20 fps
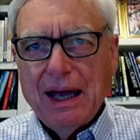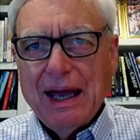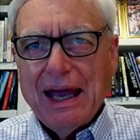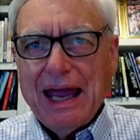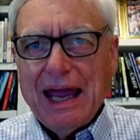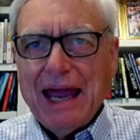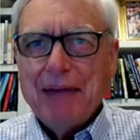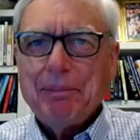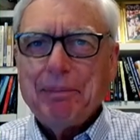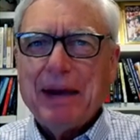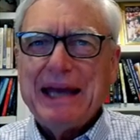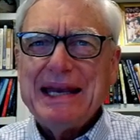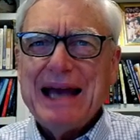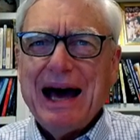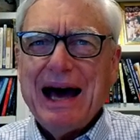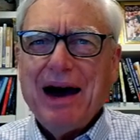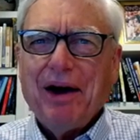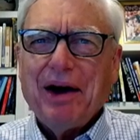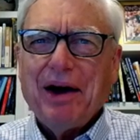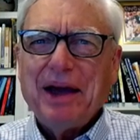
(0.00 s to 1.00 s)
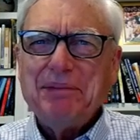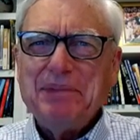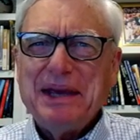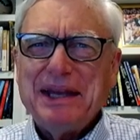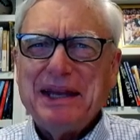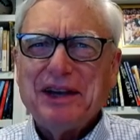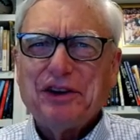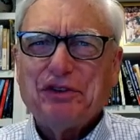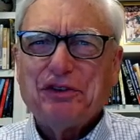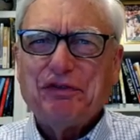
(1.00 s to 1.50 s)
And by now, I
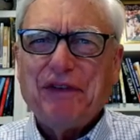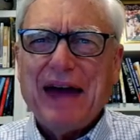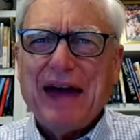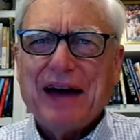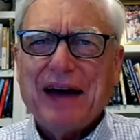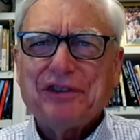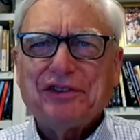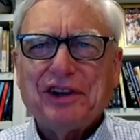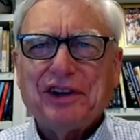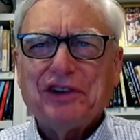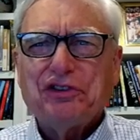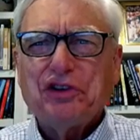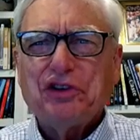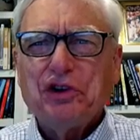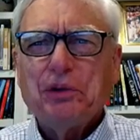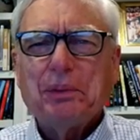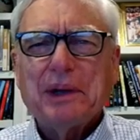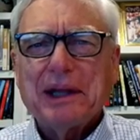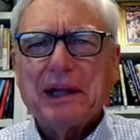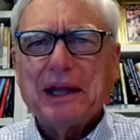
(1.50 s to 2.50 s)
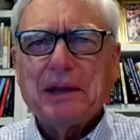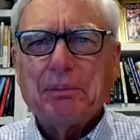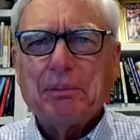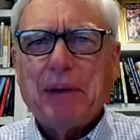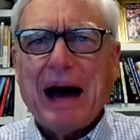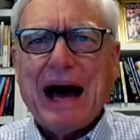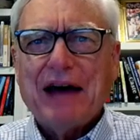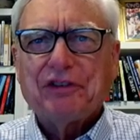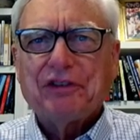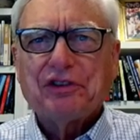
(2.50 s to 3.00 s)
mean as fast as humanly
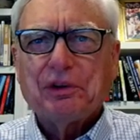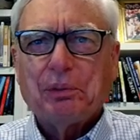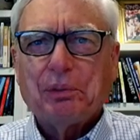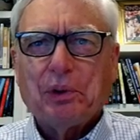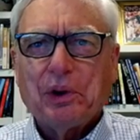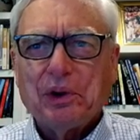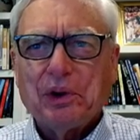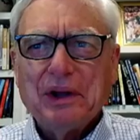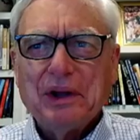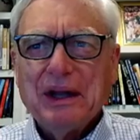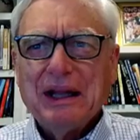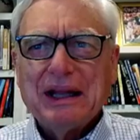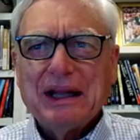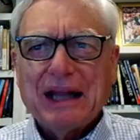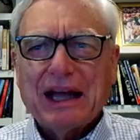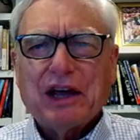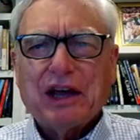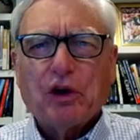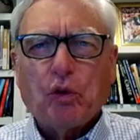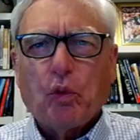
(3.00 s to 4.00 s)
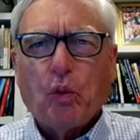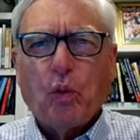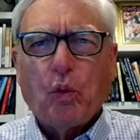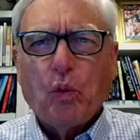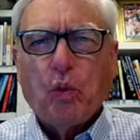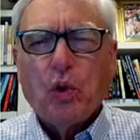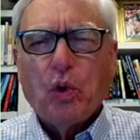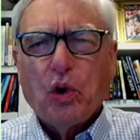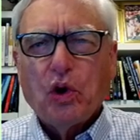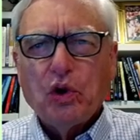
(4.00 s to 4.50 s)
possible, like a
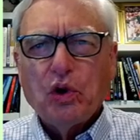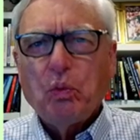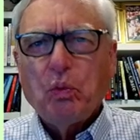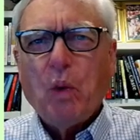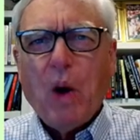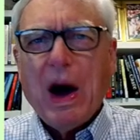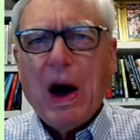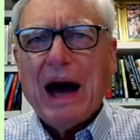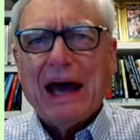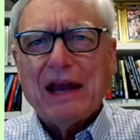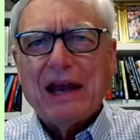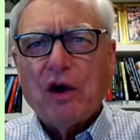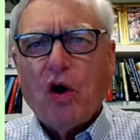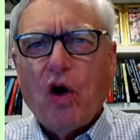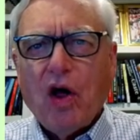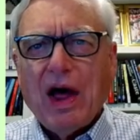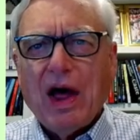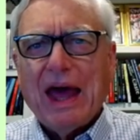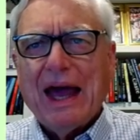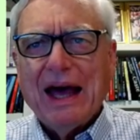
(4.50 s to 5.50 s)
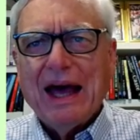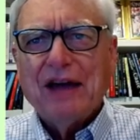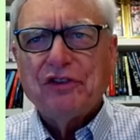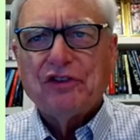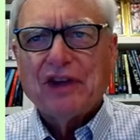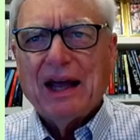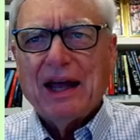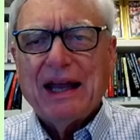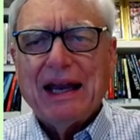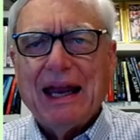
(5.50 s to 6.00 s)
worldwide all hands
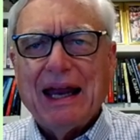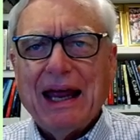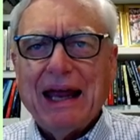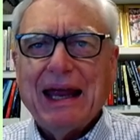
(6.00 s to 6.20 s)
on